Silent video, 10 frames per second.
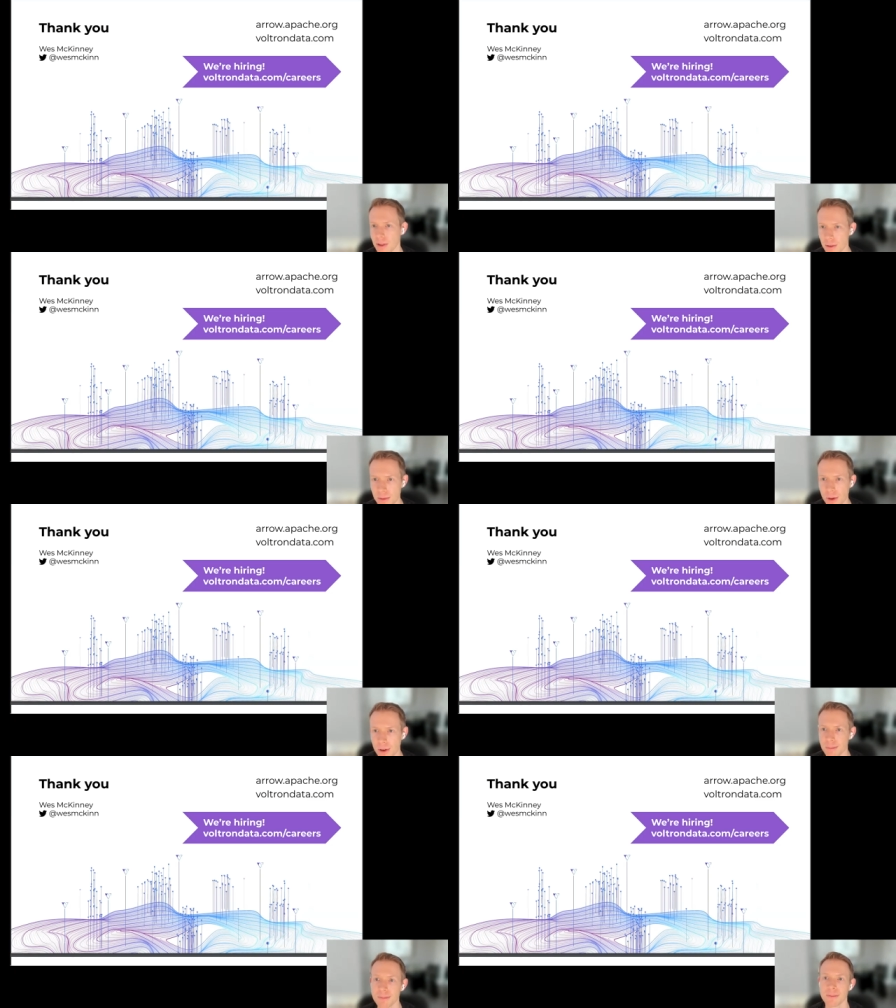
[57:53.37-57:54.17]
you know,
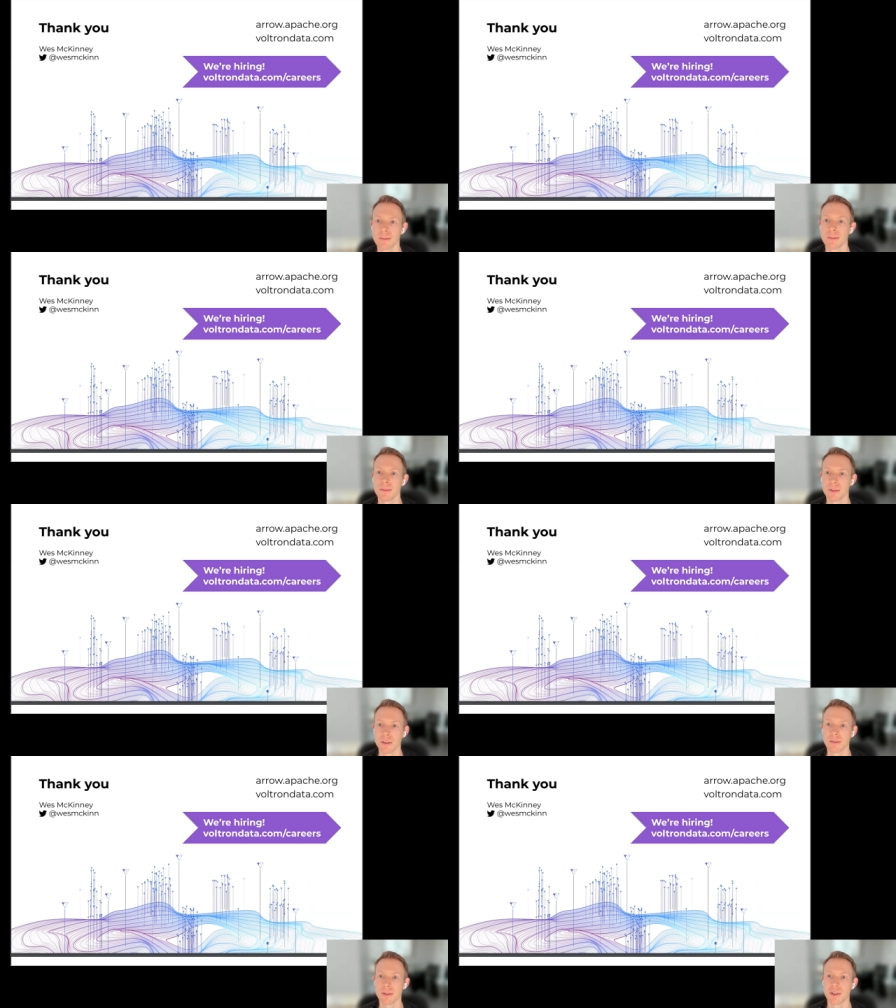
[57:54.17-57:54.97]
for mm.
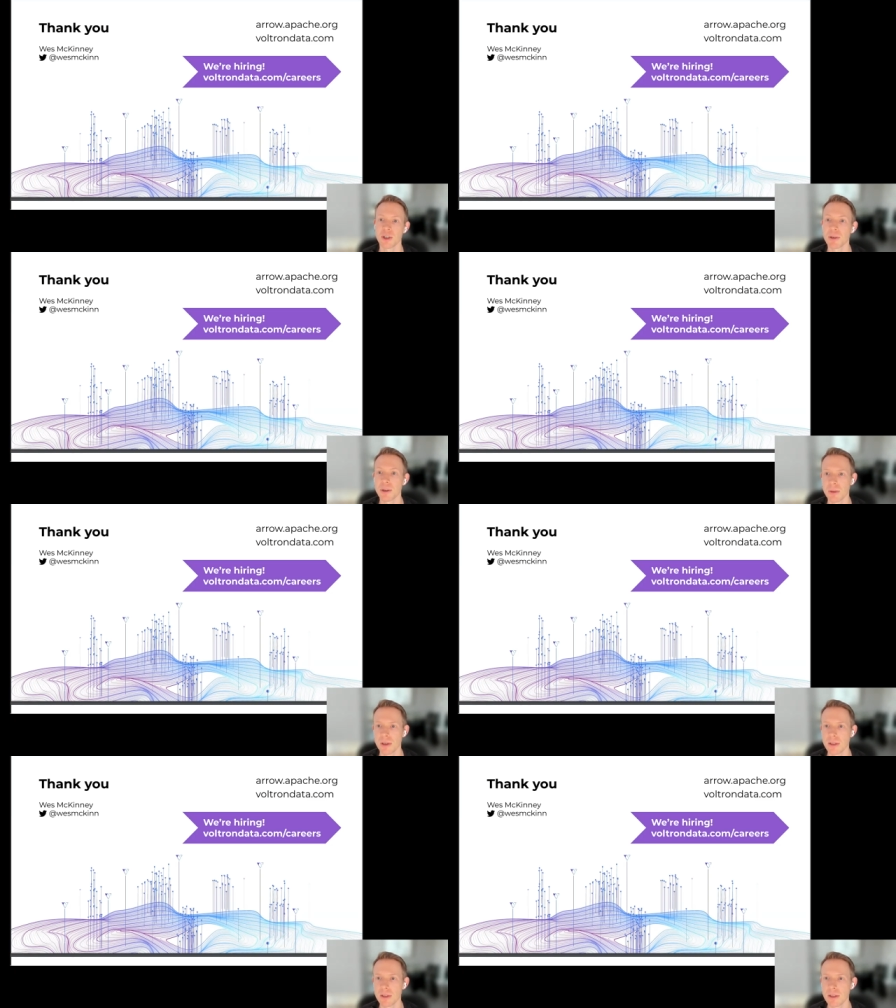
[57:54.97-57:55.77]
for for GPU
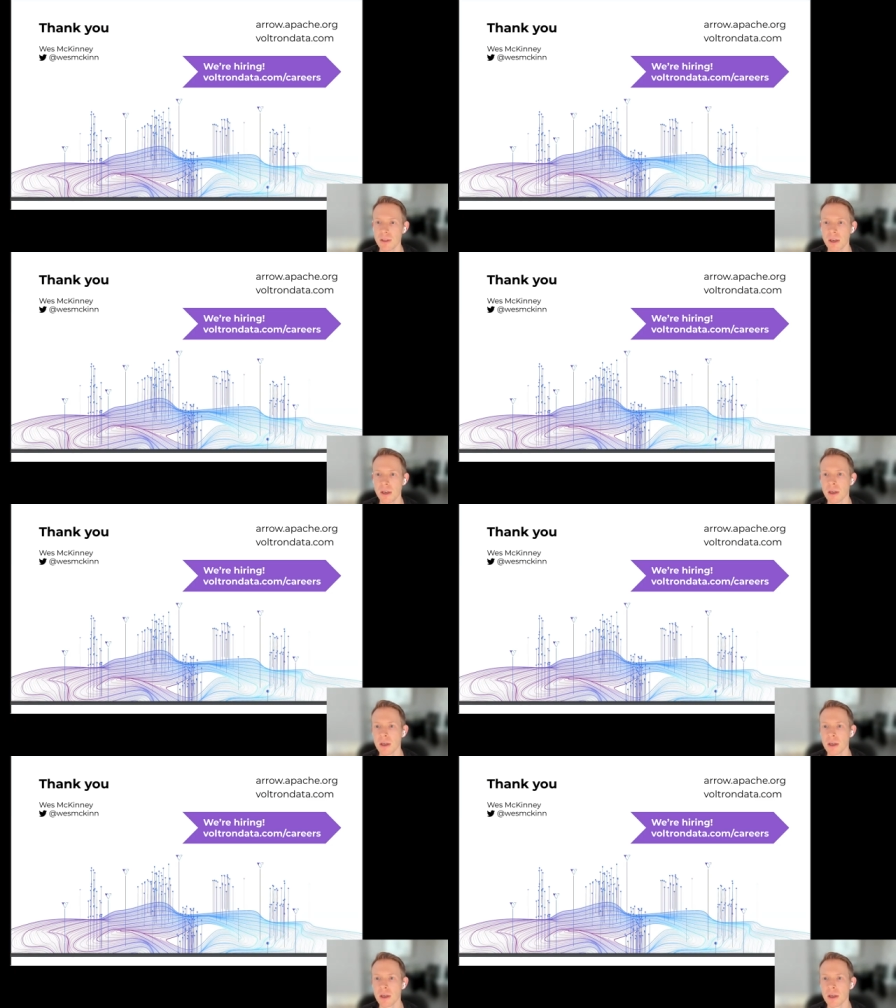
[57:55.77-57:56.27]
reasons.